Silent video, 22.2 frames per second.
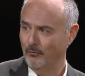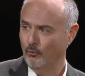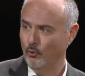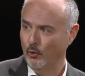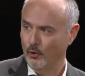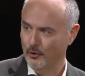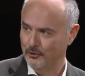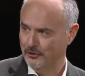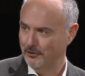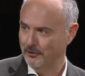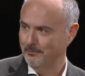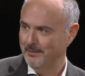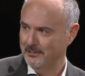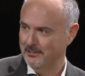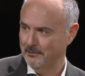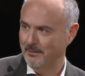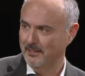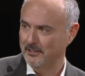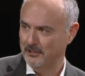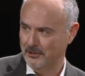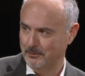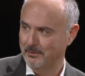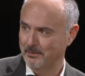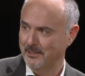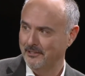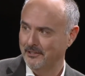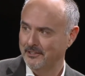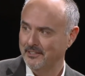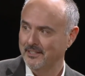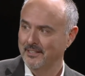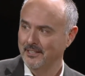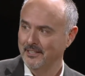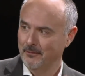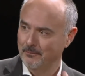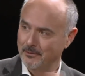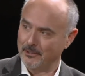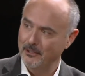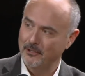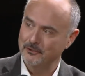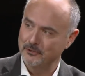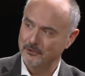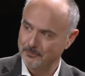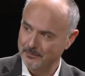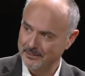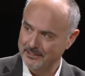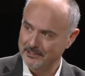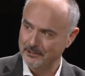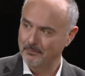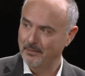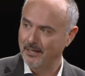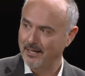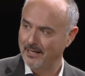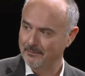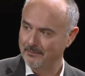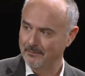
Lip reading: word. So it means about spirit, but it also means about